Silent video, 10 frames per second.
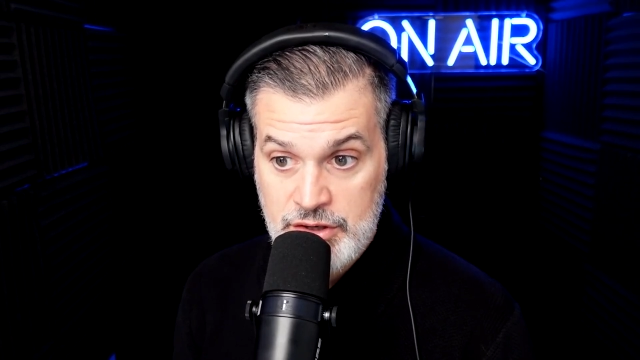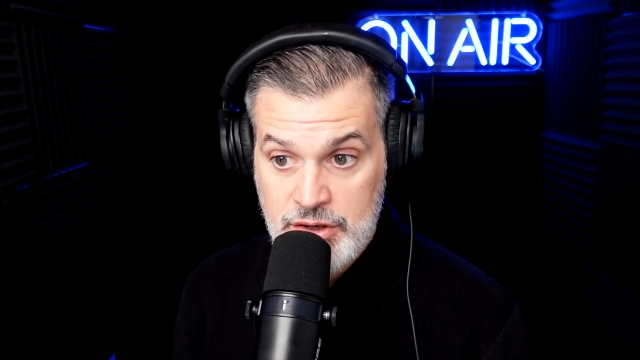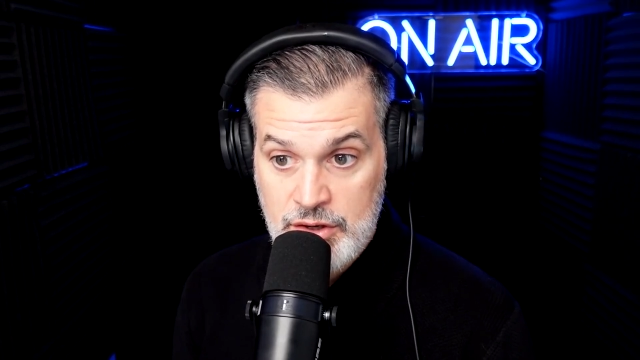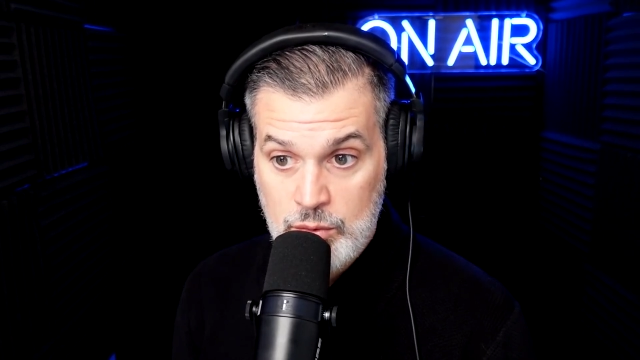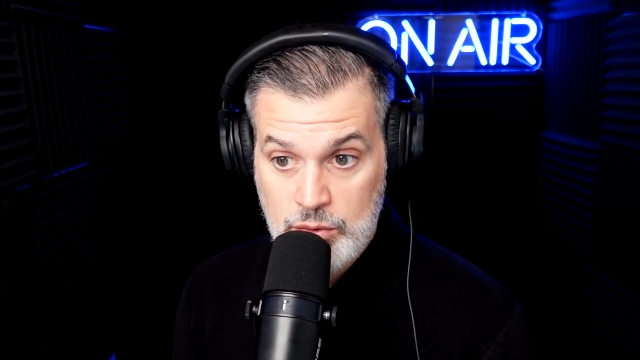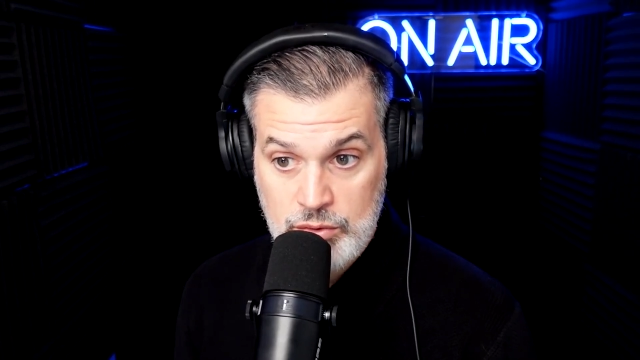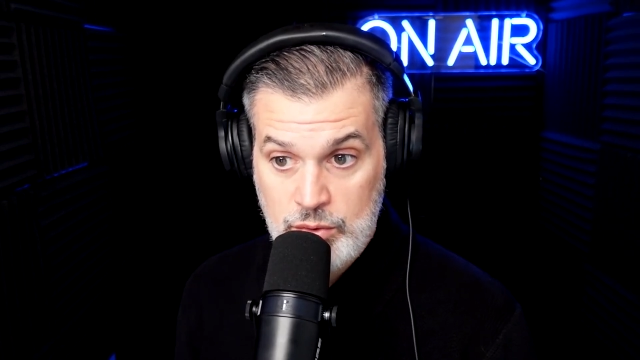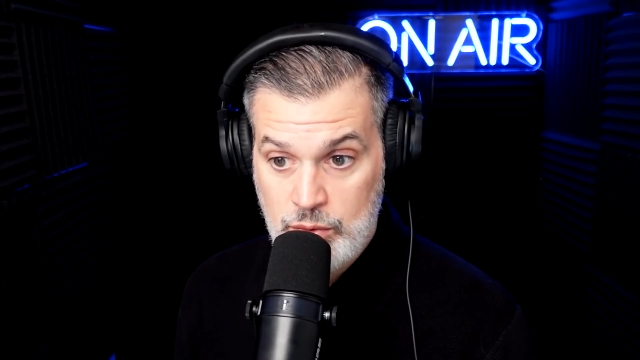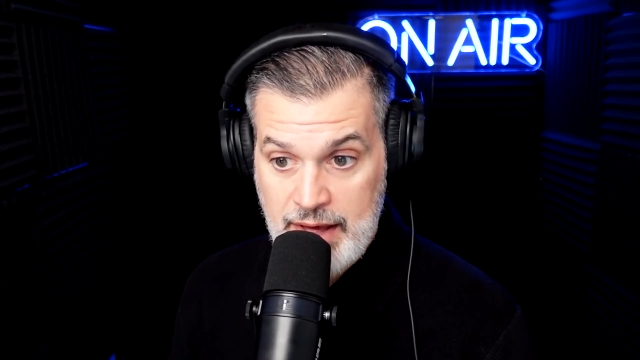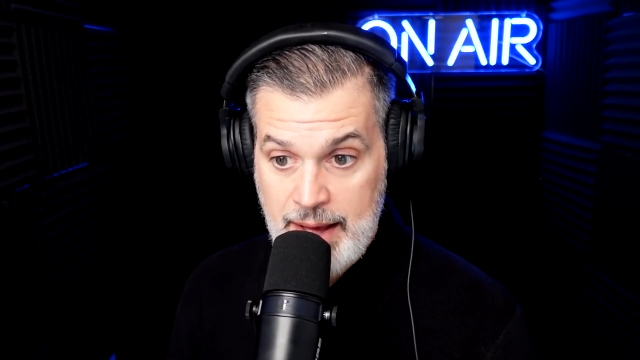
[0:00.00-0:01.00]
will
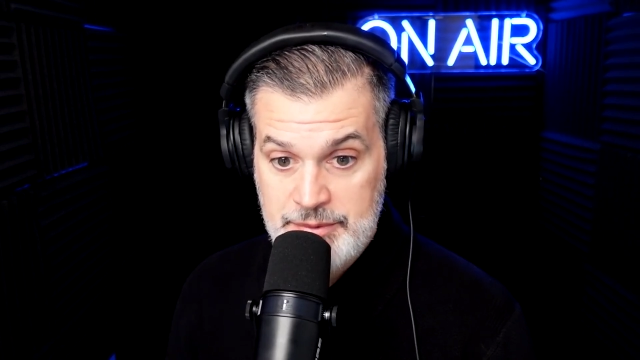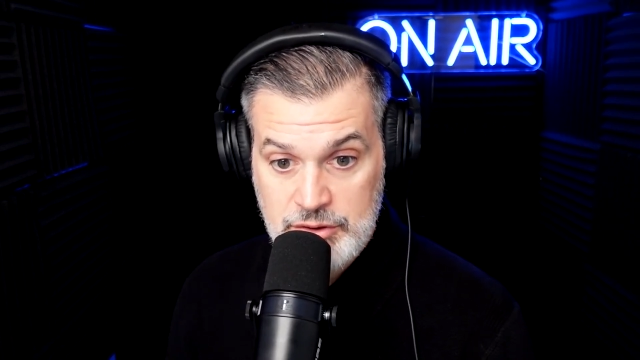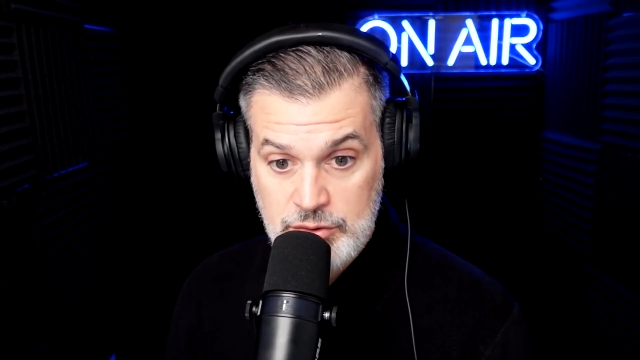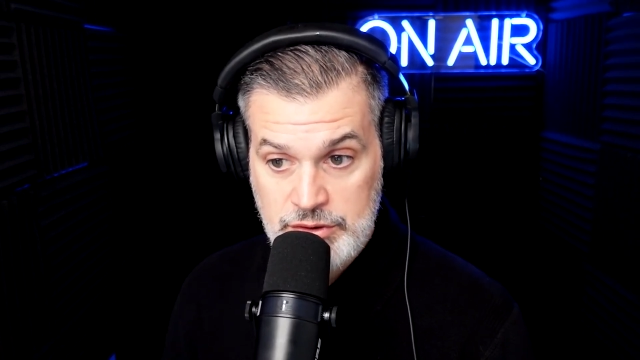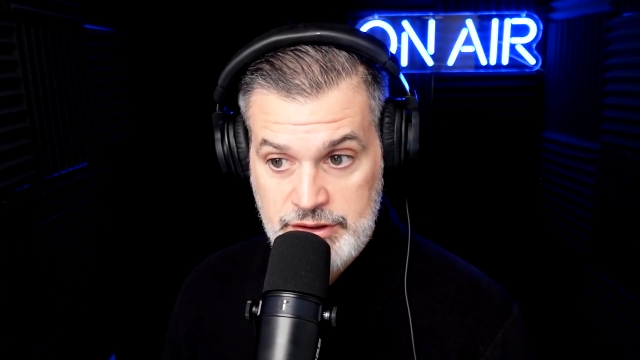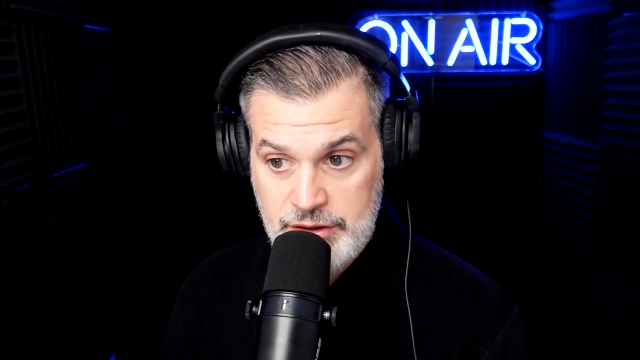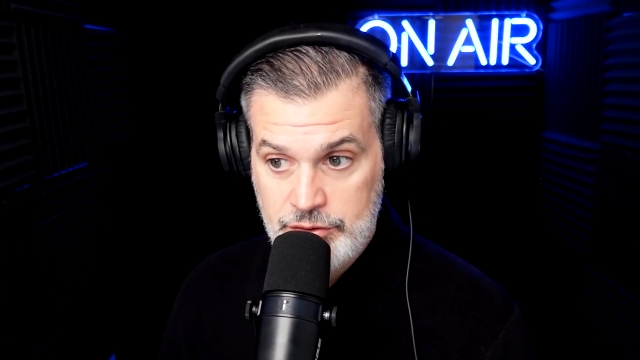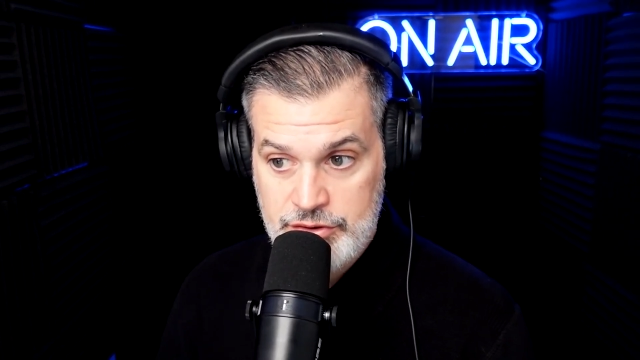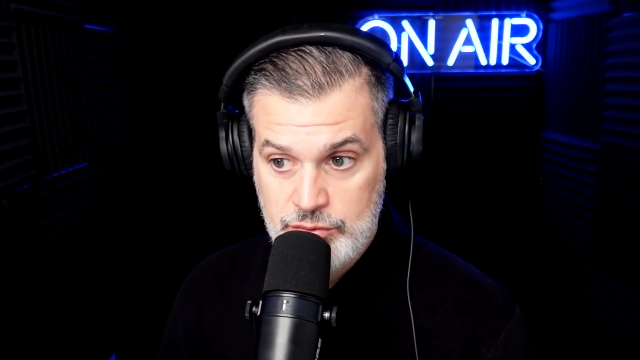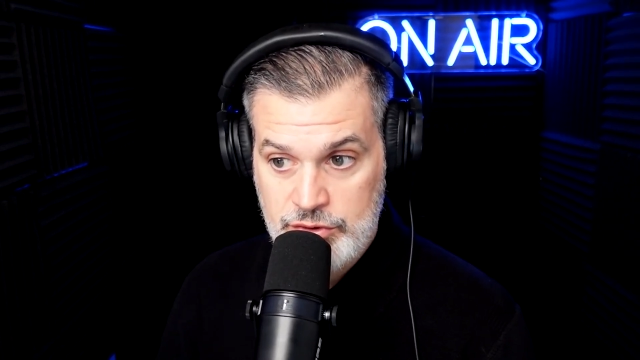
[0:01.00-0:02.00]
absolutely
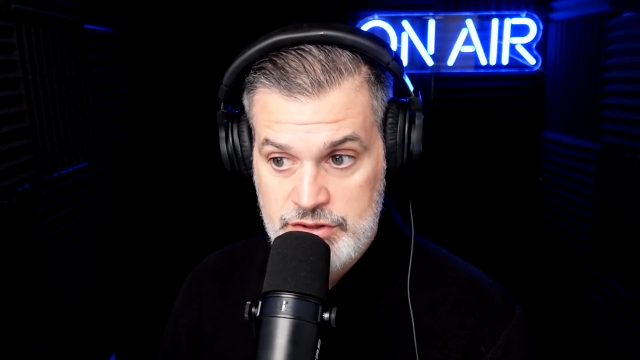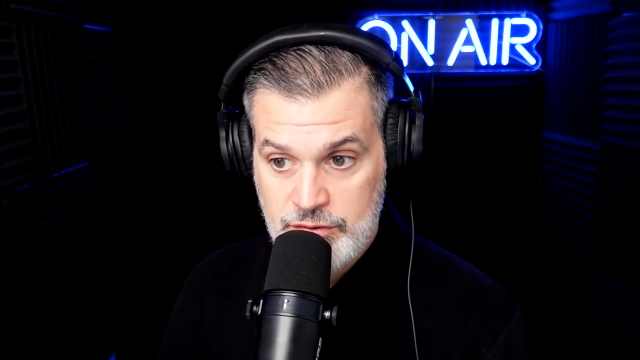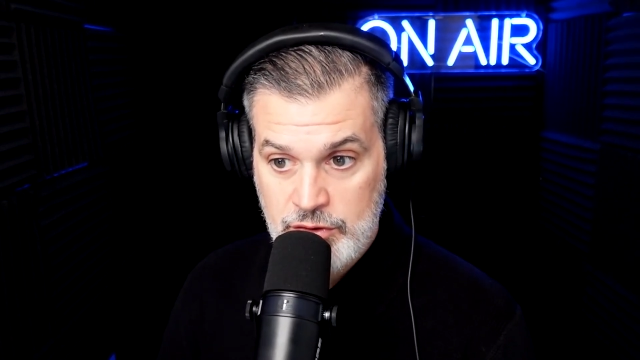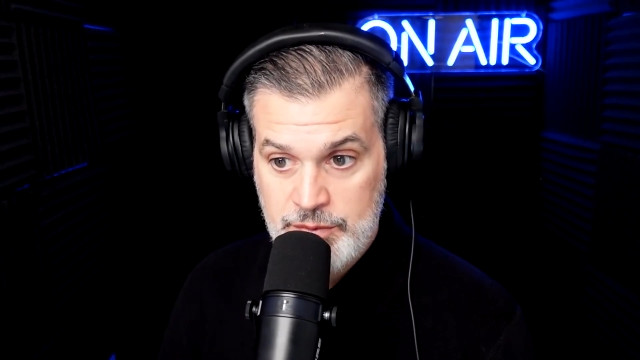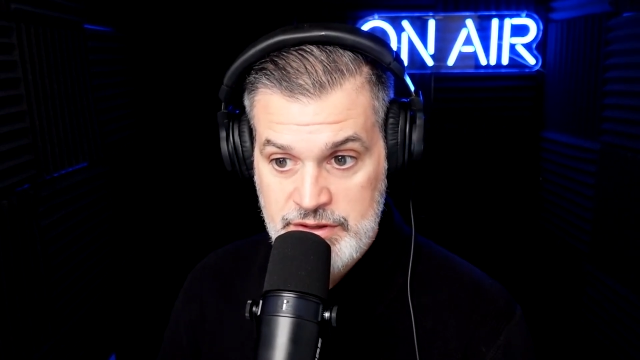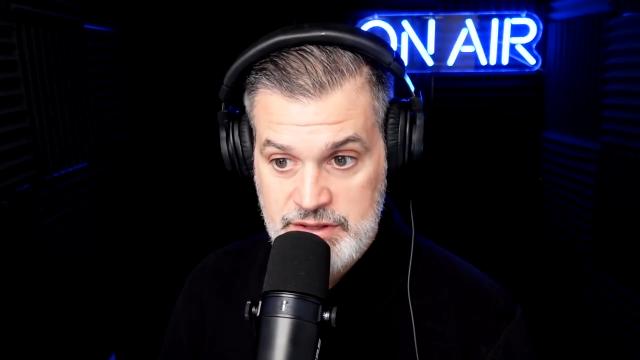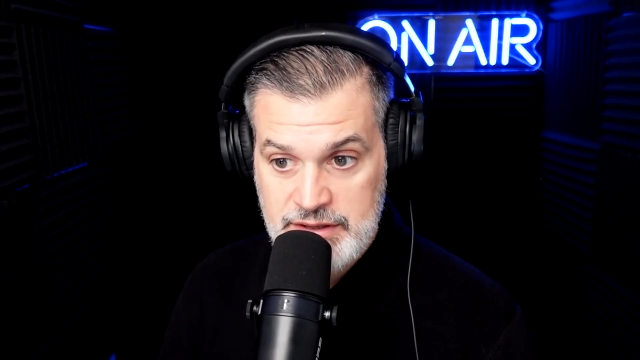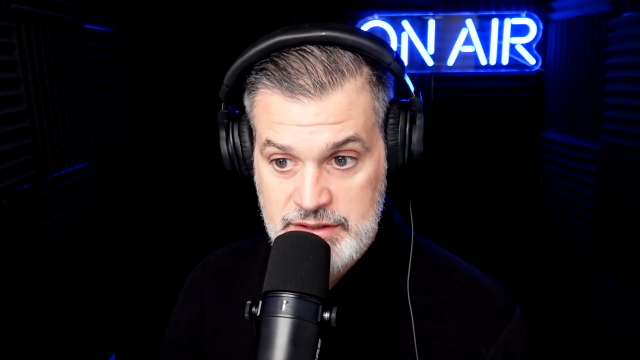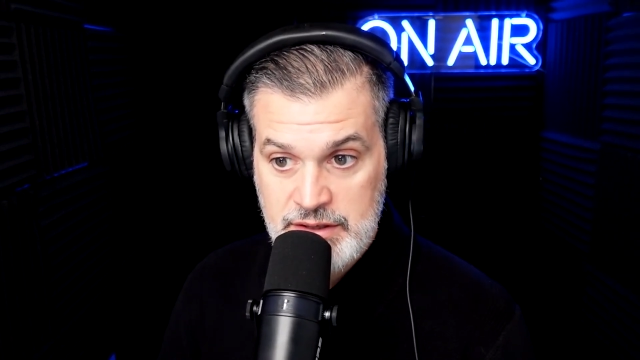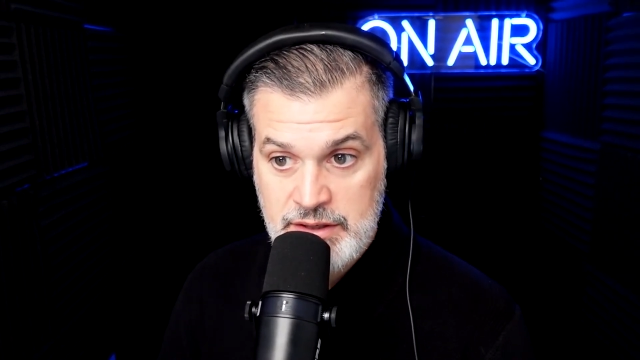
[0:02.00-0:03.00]
increase risk for
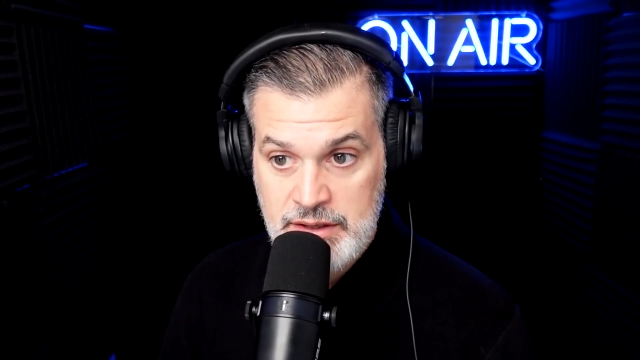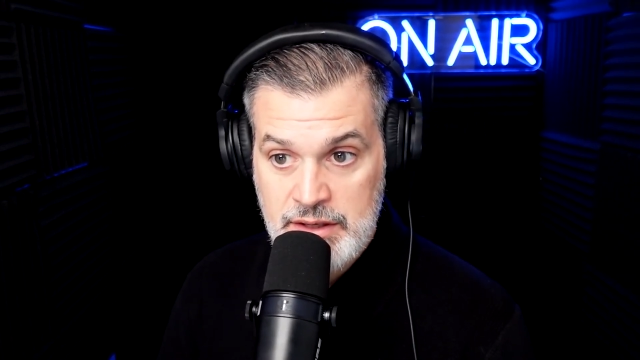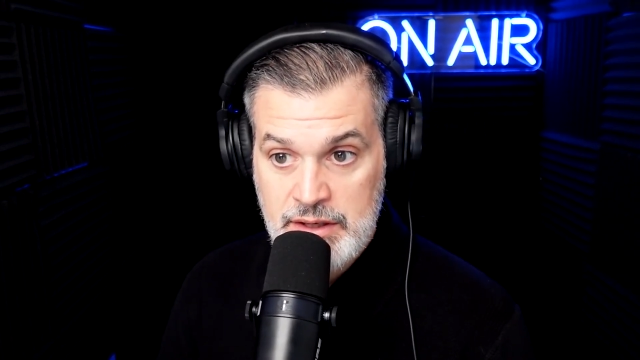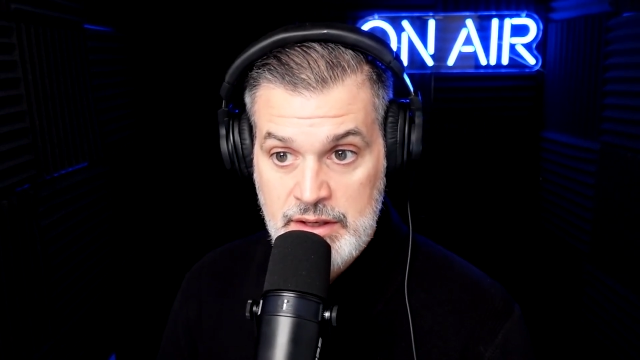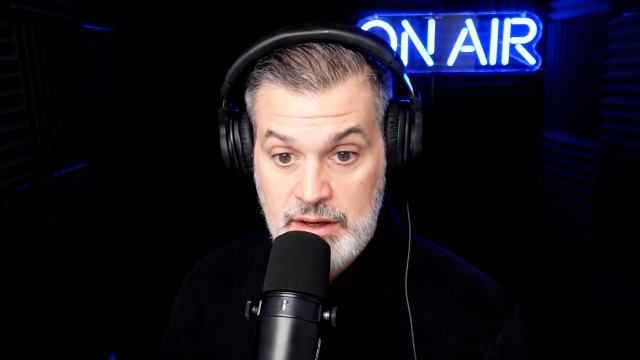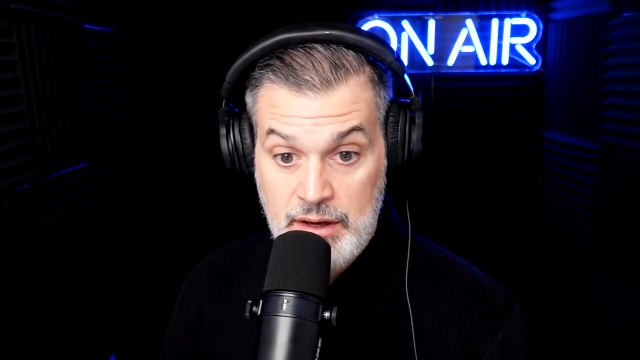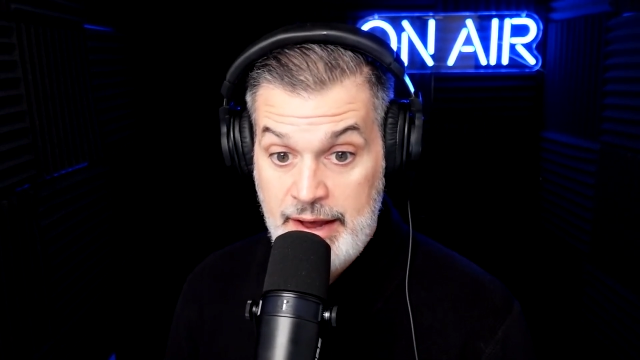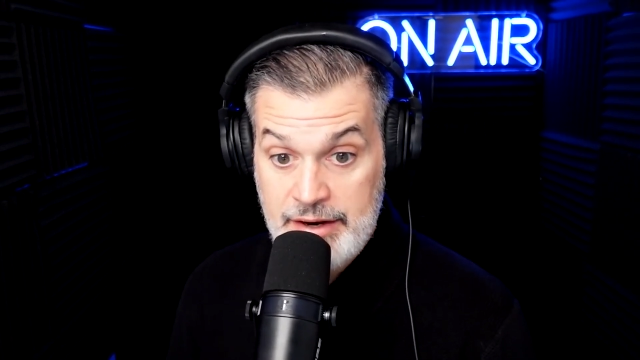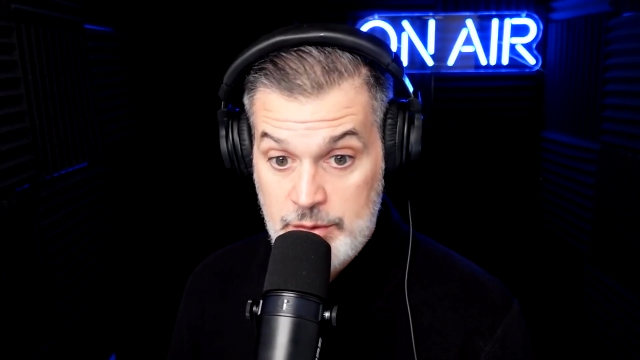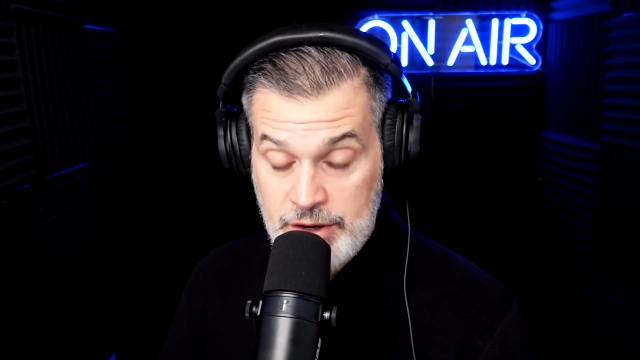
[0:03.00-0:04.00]
PTSD
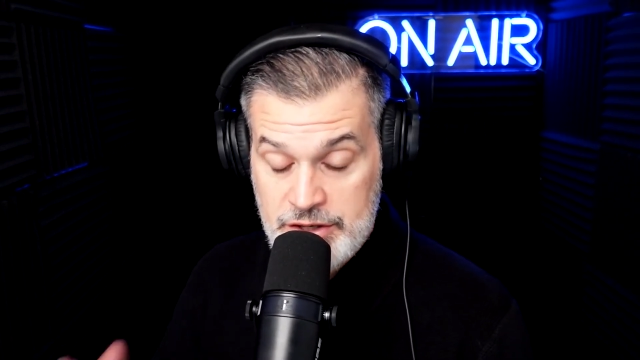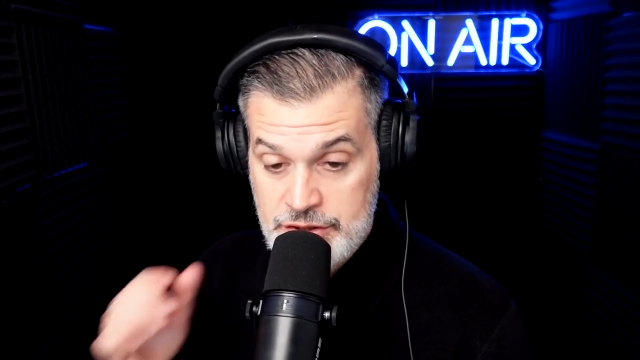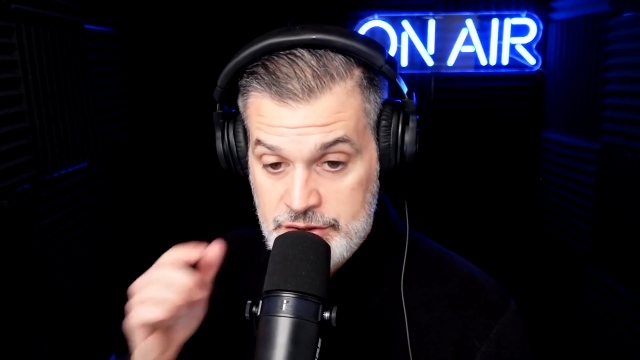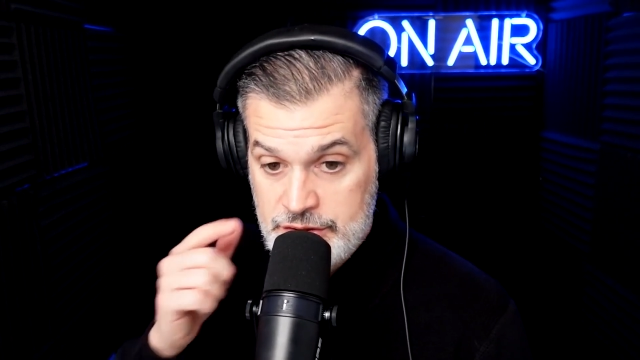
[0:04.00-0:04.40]
and depression.